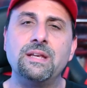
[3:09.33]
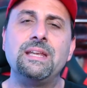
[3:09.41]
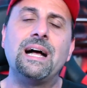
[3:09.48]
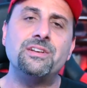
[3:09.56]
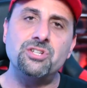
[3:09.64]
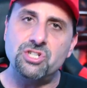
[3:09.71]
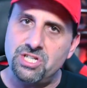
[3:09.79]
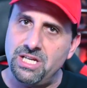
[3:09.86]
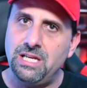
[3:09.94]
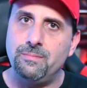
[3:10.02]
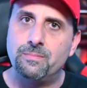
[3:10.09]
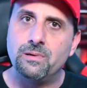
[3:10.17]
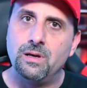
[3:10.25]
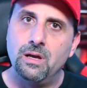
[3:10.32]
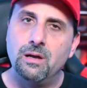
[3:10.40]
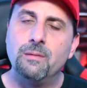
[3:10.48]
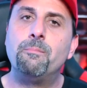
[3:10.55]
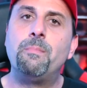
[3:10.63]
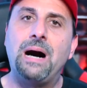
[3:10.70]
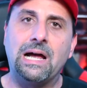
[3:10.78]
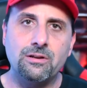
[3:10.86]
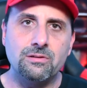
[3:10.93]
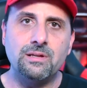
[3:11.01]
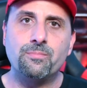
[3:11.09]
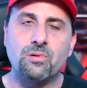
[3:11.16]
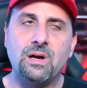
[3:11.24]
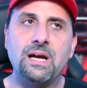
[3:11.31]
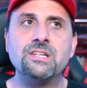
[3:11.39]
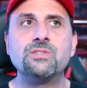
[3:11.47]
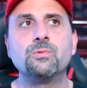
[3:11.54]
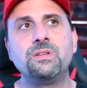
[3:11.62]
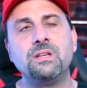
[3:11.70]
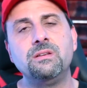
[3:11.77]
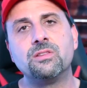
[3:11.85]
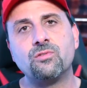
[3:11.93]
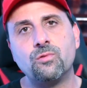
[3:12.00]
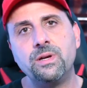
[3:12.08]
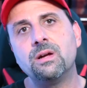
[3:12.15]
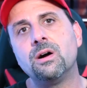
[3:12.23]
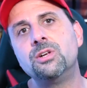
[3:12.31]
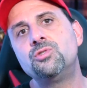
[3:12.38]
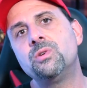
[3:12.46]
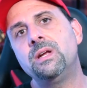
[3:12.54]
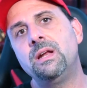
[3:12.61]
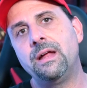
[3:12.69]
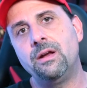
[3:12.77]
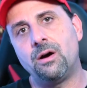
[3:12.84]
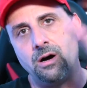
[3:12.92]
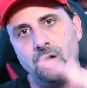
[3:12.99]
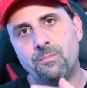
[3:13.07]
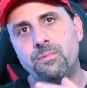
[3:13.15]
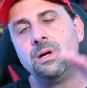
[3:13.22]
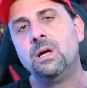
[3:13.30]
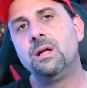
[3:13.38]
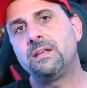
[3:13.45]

And not cheap, moderately priced within the 300 and up